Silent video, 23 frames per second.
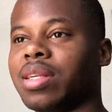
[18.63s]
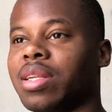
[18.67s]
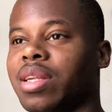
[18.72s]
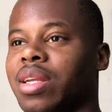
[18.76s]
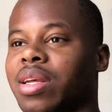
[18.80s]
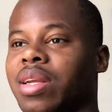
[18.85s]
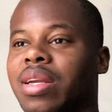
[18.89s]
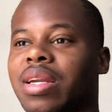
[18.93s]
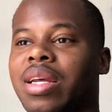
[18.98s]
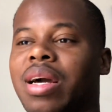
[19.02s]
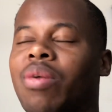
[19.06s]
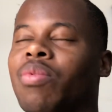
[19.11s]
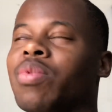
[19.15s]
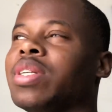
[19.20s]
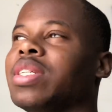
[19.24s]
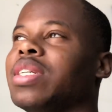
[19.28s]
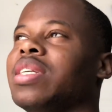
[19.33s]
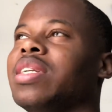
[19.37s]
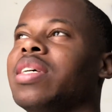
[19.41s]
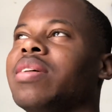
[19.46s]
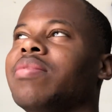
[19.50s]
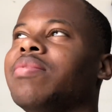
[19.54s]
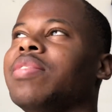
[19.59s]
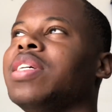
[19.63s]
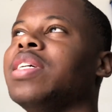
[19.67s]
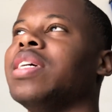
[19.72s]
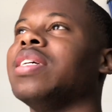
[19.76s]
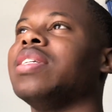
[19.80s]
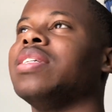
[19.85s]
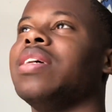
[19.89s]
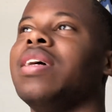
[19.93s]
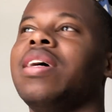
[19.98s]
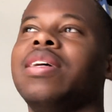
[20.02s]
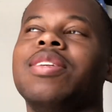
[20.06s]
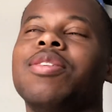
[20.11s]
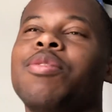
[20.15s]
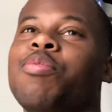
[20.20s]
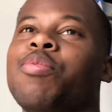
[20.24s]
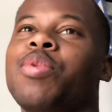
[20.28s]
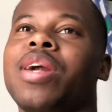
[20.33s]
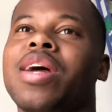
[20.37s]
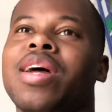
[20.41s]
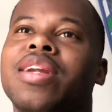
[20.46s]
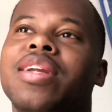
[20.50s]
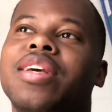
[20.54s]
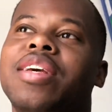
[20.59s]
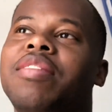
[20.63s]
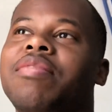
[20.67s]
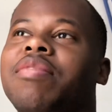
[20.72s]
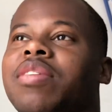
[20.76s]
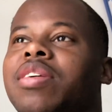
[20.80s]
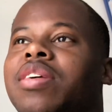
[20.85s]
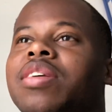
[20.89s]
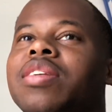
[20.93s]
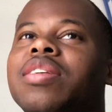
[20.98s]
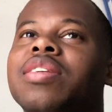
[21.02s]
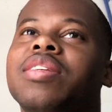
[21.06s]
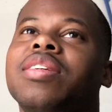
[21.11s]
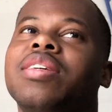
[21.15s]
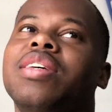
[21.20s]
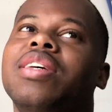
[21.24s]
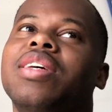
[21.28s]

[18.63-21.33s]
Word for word: Literally, I went to DMV yesterday, told them what I need for this.